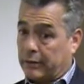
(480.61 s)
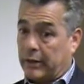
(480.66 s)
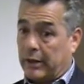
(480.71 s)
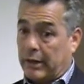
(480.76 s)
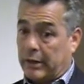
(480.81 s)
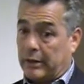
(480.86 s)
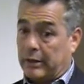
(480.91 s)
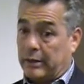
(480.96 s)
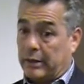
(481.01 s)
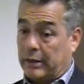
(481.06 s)

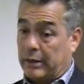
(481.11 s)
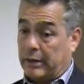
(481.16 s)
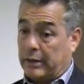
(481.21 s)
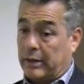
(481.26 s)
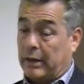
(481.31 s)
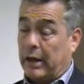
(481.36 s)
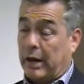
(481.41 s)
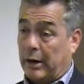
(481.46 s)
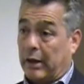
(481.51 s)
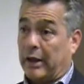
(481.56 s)
and
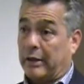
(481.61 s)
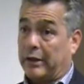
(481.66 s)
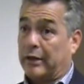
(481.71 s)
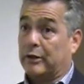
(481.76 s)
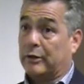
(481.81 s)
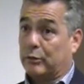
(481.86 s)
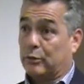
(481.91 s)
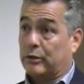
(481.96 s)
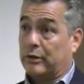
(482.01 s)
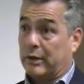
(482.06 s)
I
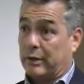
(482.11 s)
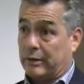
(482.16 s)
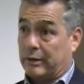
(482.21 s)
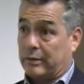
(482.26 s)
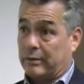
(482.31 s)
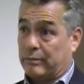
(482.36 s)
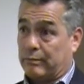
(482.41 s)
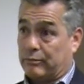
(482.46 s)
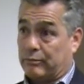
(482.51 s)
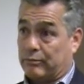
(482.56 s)
think that
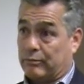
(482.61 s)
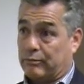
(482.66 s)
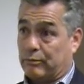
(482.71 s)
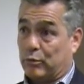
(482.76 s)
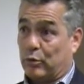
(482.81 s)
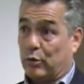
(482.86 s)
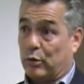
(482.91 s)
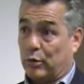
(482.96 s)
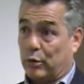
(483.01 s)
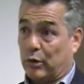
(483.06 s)

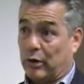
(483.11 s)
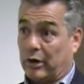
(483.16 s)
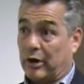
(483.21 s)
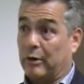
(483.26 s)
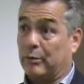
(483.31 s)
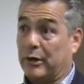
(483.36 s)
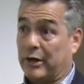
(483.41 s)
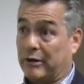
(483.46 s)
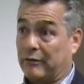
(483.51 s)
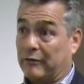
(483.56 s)
we're going
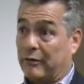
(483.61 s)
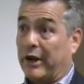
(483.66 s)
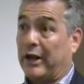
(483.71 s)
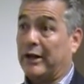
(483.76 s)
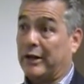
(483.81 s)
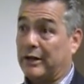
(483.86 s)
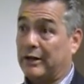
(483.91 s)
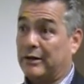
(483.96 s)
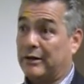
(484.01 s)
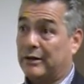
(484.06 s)
to be
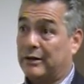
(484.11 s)
invaded.